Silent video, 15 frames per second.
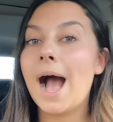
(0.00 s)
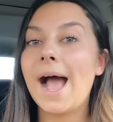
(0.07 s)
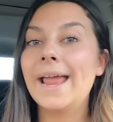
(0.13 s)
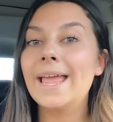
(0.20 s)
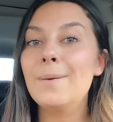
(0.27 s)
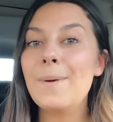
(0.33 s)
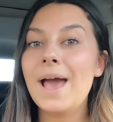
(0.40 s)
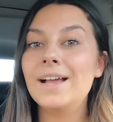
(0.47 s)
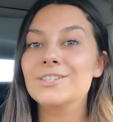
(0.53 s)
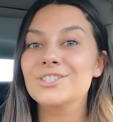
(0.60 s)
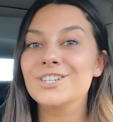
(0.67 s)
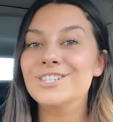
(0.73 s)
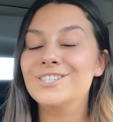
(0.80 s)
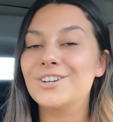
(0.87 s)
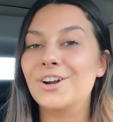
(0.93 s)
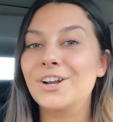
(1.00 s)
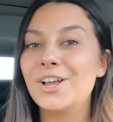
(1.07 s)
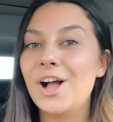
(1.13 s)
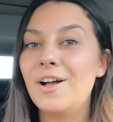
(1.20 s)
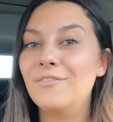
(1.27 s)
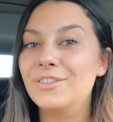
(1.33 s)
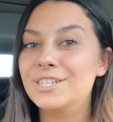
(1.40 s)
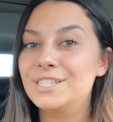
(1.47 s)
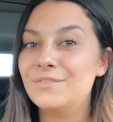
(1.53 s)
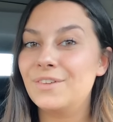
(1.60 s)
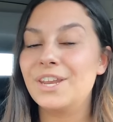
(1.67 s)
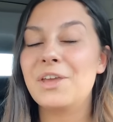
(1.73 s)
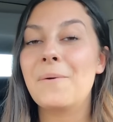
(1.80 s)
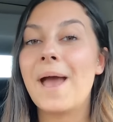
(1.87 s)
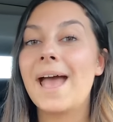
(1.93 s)
I am actually starting off this
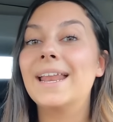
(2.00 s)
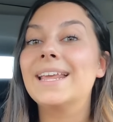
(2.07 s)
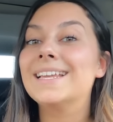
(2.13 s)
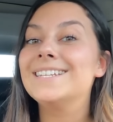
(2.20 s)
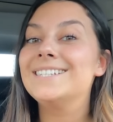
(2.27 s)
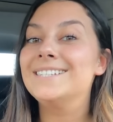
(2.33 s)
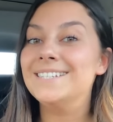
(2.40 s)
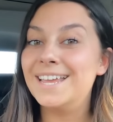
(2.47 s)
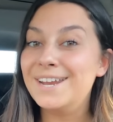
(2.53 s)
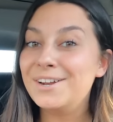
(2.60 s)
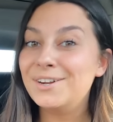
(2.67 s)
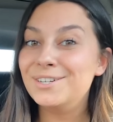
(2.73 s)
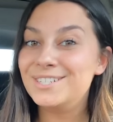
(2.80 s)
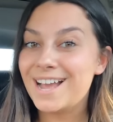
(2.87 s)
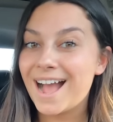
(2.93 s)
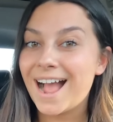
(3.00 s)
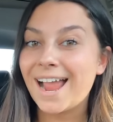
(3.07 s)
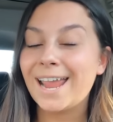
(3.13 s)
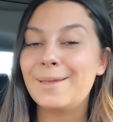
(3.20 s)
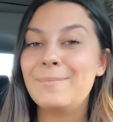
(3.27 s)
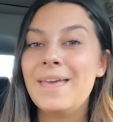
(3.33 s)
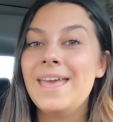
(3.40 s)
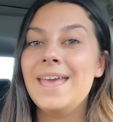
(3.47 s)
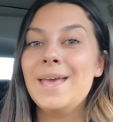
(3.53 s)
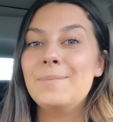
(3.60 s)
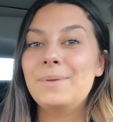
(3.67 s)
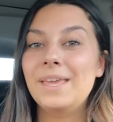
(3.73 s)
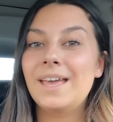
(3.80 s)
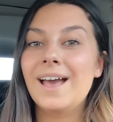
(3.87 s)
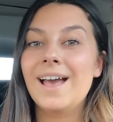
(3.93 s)
video at dinner time
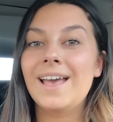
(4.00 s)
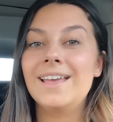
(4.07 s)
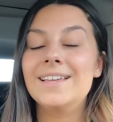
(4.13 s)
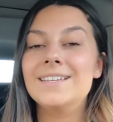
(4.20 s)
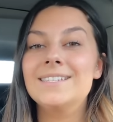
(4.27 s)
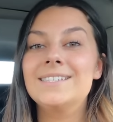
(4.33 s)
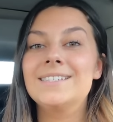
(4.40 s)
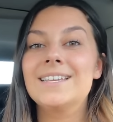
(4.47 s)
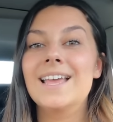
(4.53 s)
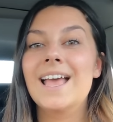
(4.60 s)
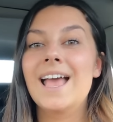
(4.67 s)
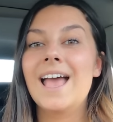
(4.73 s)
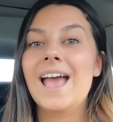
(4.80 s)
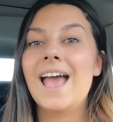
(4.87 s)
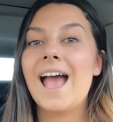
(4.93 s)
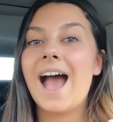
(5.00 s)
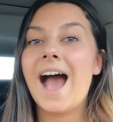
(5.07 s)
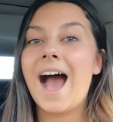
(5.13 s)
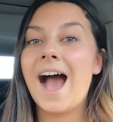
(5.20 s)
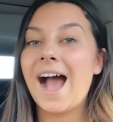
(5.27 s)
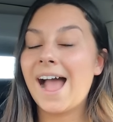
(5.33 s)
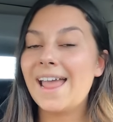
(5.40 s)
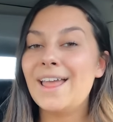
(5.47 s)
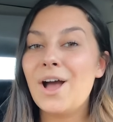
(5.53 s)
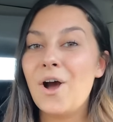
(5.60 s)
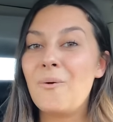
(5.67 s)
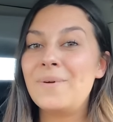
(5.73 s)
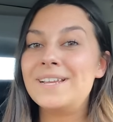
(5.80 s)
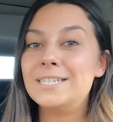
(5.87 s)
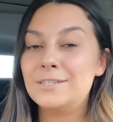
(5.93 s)
because I
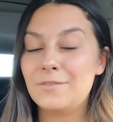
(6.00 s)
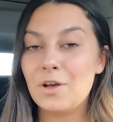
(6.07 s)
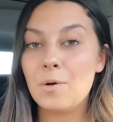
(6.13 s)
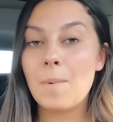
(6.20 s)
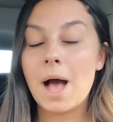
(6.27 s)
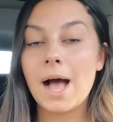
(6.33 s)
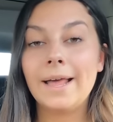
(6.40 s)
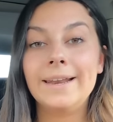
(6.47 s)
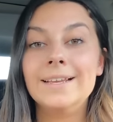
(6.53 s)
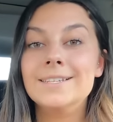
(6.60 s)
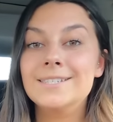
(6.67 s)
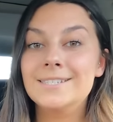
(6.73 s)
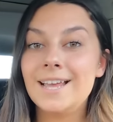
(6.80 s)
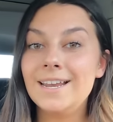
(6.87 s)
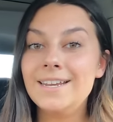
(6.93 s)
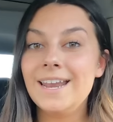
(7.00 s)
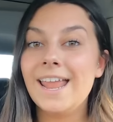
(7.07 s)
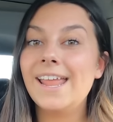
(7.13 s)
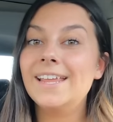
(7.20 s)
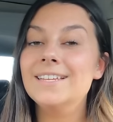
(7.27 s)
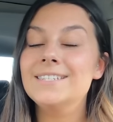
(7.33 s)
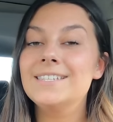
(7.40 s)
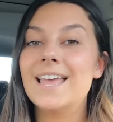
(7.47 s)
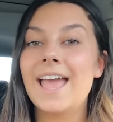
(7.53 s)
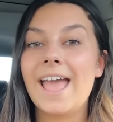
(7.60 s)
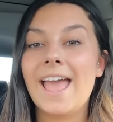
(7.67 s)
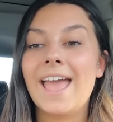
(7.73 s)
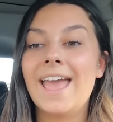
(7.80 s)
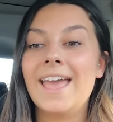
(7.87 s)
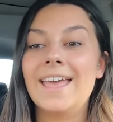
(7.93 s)
always film on Sundays
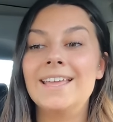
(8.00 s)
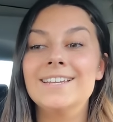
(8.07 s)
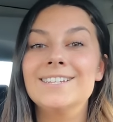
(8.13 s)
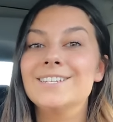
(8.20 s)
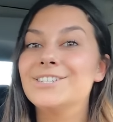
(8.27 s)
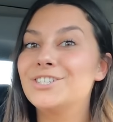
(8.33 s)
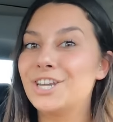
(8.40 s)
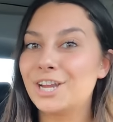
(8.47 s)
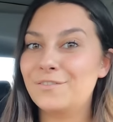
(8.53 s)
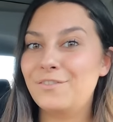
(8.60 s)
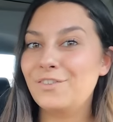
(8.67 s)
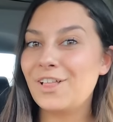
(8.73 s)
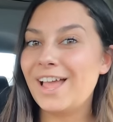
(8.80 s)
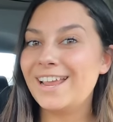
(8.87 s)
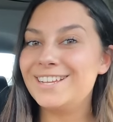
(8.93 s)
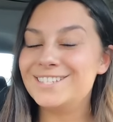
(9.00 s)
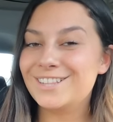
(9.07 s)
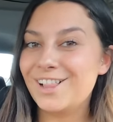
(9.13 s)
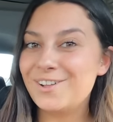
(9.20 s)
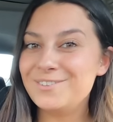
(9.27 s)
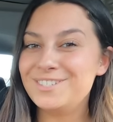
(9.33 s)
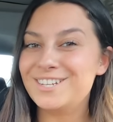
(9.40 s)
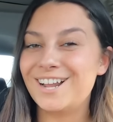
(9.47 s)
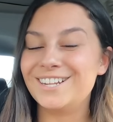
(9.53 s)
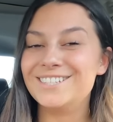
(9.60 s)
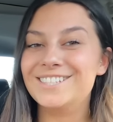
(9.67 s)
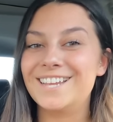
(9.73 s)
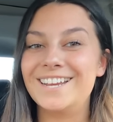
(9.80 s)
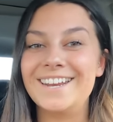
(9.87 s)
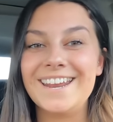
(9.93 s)
and Chick-fil-A is closed
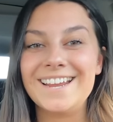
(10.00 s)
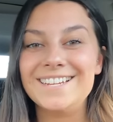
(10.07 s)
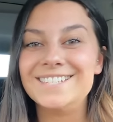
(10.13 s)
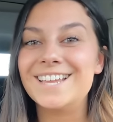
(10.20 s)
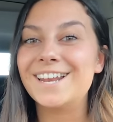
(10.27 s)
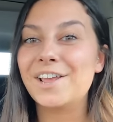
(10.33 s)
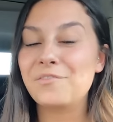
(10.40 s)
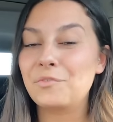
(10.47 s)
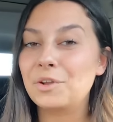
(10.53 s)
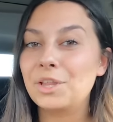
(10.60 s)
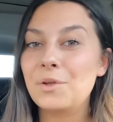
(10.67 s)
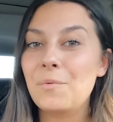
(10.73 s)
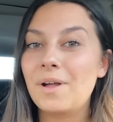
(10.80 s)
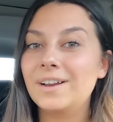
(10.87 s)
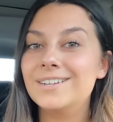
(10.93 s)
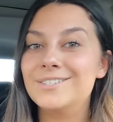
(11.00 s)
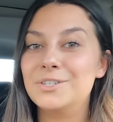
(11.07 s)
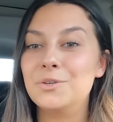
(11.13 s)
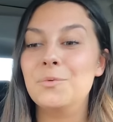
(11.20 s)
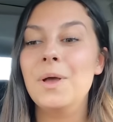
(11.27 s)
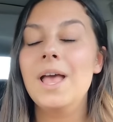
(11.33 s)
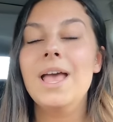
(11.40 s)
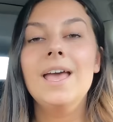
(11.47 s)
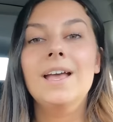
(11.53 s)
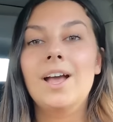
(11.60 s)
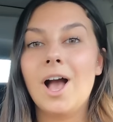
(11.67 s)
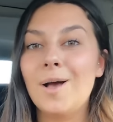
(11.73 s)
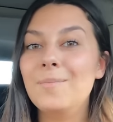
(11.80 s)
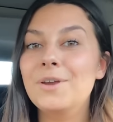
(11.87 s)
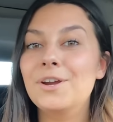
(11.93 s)
on Sundays, and I really wanted to
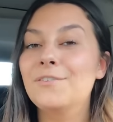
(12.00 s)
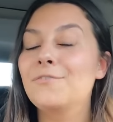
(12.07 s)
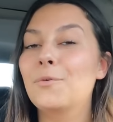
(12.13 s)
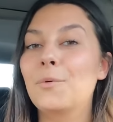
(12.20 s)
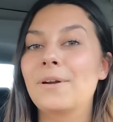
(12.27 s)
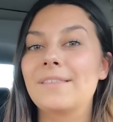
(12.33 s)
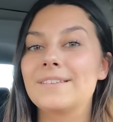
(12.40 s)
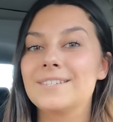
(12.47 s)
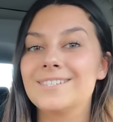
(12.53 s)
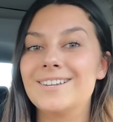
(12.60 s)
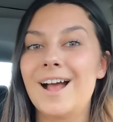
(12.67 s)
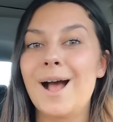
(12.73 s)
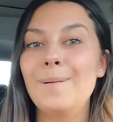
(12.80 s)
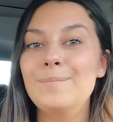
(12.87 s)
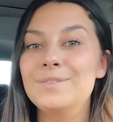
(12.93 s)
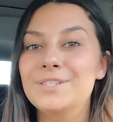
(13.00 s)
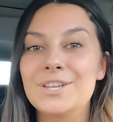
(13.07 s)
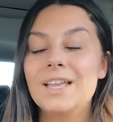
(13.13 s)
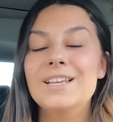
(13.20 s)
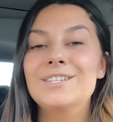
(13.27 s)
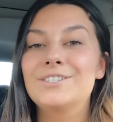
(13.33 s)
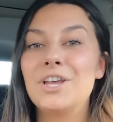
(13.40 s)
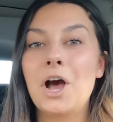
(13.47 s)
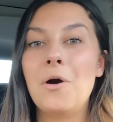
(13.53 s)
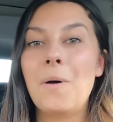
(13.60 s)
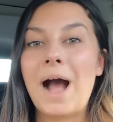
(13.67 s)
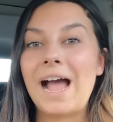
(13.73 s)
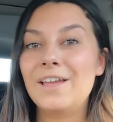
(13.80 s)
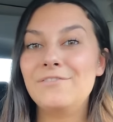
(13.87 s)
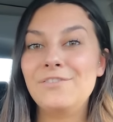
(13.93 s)
come here for one of the stops.
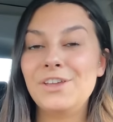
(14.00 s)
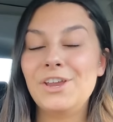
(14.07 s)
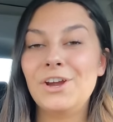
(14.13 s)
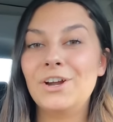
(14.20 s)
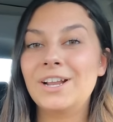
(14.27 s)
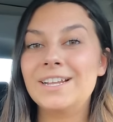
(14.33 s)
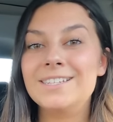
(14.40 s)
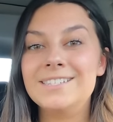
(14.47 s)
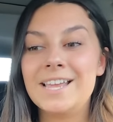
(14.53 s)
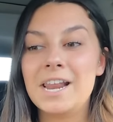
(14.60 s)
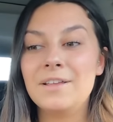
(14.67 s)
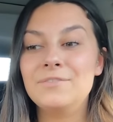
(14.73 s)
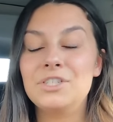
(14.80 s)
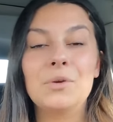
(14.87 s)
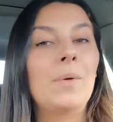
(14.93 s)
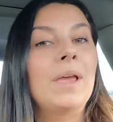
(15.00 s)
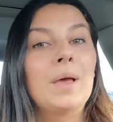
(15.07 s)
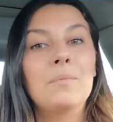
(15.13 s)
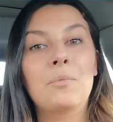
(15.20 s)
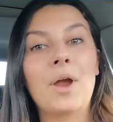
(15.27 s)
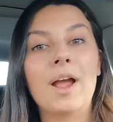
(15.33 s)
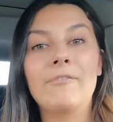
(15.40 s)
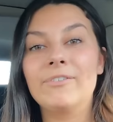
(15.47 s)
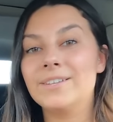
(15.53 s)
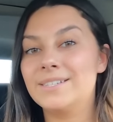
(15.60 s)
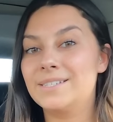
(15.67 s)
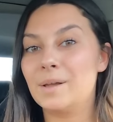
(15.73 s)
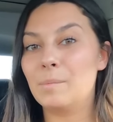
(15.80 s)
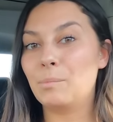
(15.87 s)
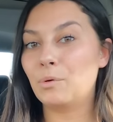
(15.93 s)
So I figured instead of doing
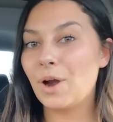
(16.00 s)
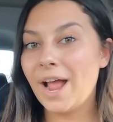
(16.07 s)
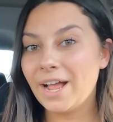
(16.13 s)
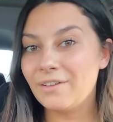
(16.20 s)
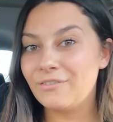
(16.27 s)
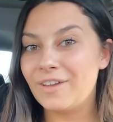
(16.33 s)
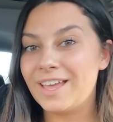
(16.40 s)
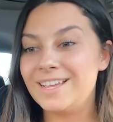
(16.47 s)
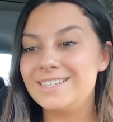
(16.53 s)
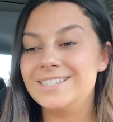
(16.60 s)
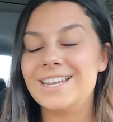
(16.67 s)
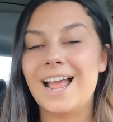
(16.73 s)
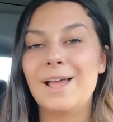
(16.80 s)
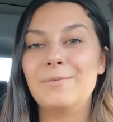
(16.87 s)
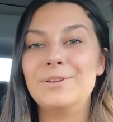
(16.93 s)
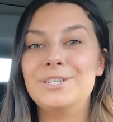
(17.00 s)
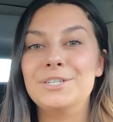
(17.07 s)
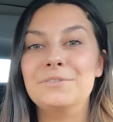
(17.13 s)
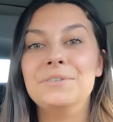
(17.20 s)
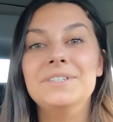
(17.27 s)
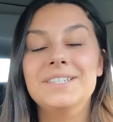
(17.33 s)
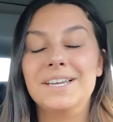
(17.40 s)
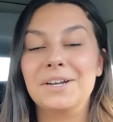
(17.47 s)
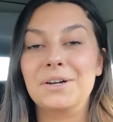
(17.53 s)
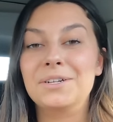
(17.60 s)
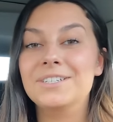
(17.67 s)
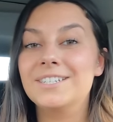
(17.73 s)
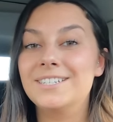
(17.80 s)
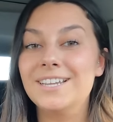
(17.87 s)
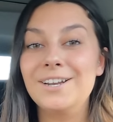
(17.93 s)
breakfast to breakfast, I would do
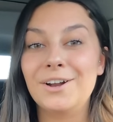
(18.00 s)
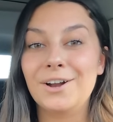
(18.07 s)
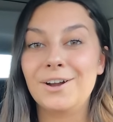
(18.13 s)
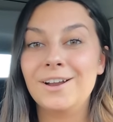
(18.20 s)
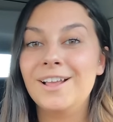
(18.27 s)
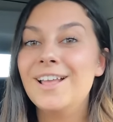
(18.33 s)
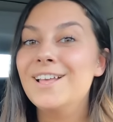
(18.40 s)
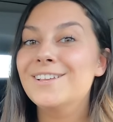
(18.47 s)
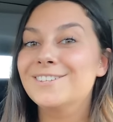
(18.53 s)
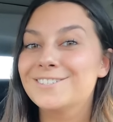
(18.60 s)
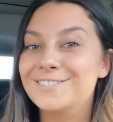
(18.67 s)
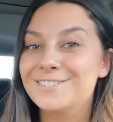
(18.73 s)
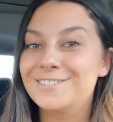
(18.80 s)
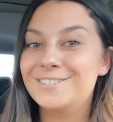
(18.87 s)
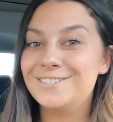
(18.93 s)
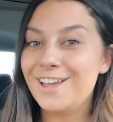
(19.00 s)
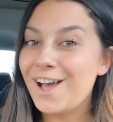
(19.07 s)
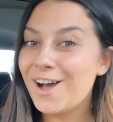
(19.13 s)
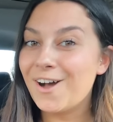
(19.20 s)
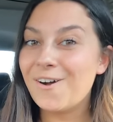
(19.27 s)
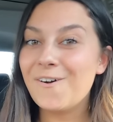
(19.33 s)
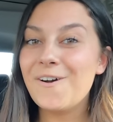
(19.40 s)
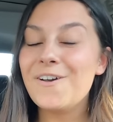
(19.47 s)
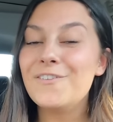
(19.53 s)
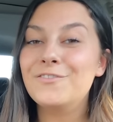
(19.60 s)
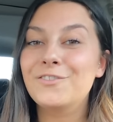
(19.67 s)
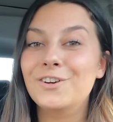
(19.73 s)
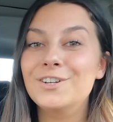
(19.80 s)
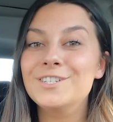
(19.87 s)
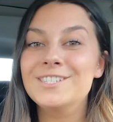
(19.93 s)
dinner to dinner. So
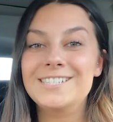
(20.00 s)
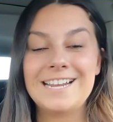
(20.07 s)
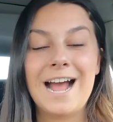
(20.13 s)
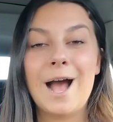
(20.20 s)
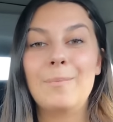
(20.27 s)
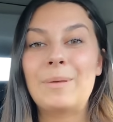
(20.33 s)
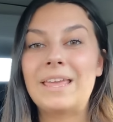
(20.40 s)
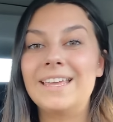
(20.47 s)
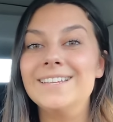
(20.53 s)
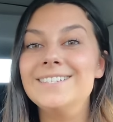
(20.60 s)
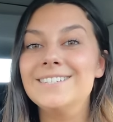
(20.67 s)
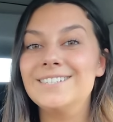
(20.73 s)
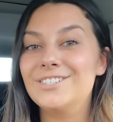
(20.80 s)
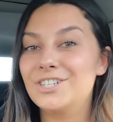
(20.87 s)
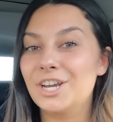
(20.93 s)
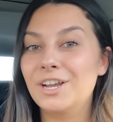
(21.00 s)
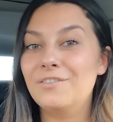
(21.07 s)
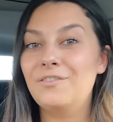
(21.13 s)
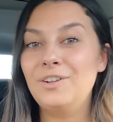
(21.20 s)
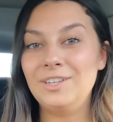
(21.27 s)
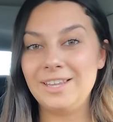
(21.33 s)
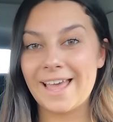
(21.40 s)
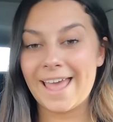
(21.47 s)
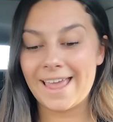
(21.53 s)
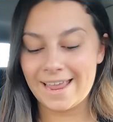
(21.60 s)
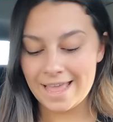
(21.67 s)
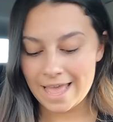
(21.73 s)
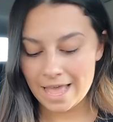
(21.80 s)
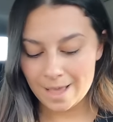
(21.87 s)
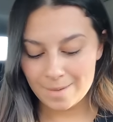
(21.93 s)
first stop is Chick-fil-A